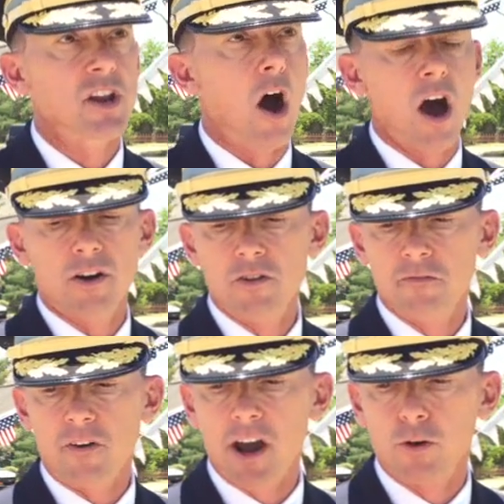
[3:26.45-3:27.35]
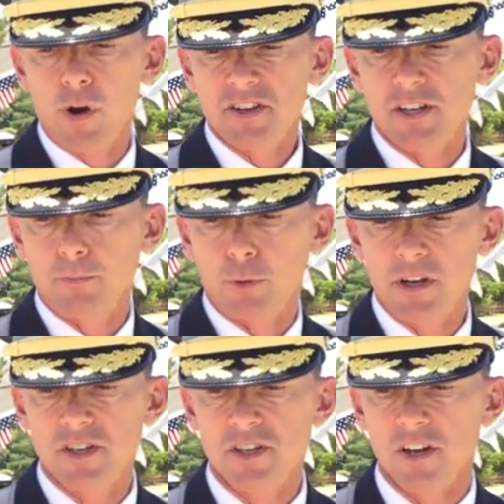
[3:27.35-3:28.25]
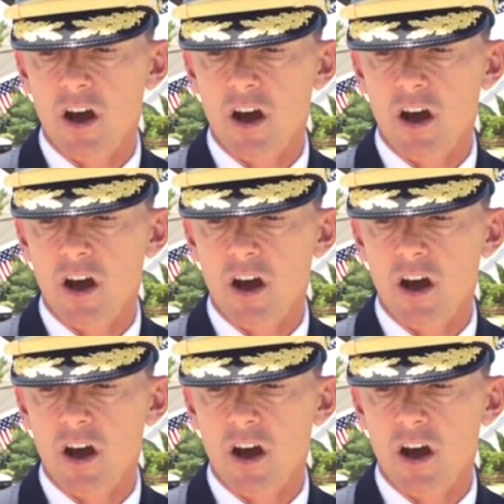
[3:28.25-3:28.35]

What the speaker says: honor the final resting places